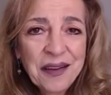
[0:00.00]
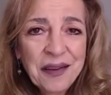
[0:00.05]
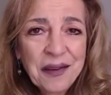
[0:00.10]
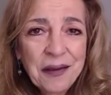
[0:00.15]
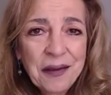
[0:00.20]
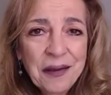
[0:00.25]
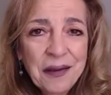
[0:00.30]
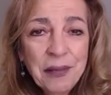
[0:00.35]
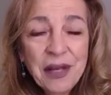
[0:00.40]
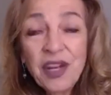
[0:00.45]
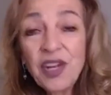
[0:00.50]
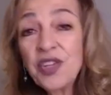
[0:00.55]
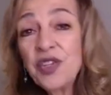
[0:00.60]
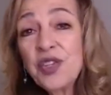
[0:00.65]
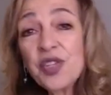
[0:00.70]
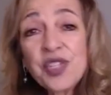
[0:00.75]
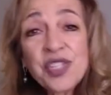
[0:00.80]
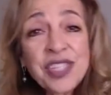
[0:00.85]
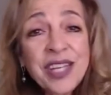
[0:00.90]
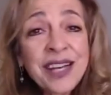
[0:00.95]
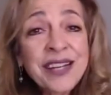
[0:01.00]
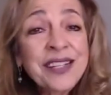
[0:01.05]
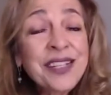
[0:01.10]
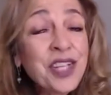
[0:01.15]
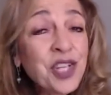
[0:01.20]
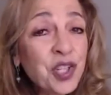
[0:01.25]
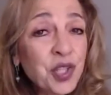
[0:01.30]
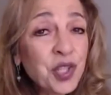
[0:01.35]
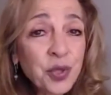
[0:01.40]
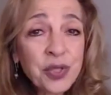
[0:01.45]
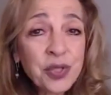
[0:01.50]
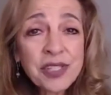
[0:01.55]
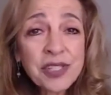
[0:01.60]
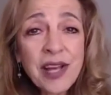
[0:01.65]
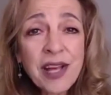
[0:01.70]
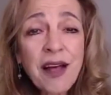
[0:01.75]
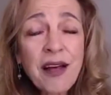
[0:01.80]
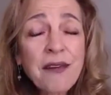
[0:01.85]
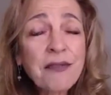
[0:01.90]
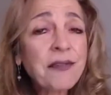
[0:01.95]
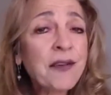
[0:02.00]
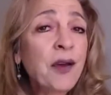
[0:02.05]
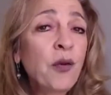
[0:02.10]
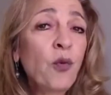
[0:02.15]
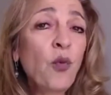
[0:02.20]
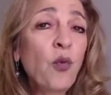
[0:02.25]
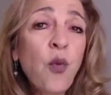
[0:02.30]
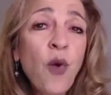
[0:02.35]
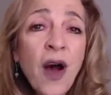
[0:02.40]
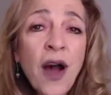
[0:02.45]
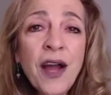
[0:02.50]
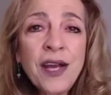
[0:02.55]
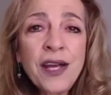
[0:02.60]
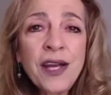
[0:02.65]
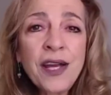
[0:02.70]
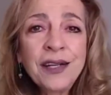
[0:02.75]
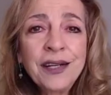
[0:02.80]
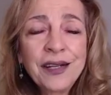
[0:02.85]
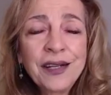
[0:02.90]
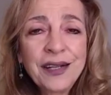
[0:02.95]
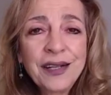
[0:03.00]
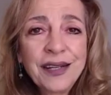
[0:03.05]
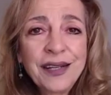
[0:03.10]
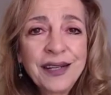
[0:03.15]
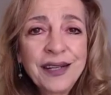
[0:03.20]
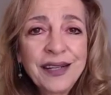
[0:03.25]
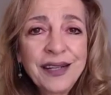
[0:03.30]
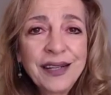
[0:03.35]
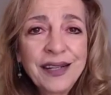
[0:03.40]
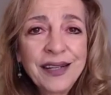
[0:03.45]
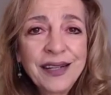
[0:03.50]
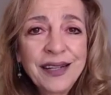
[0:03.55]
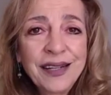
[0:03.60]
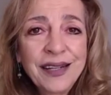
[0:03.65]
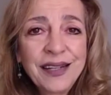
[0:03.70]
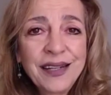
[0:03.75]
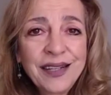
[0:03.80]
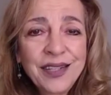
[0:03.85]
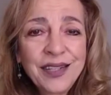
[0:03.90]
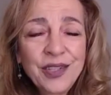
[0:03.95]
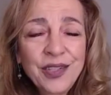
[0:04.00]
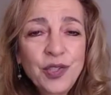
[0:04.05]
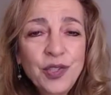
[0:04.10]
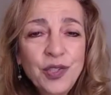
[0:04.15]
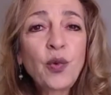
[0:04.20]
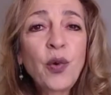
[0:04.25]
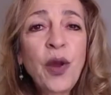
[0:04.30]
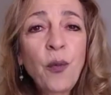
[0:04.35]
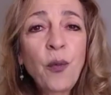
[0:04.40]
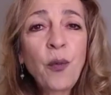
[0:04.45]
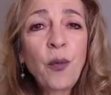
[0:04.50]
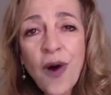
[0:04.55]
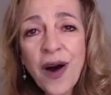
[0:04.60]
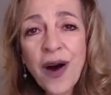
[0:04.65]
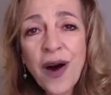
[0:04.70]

But understanding yourself and why to a what.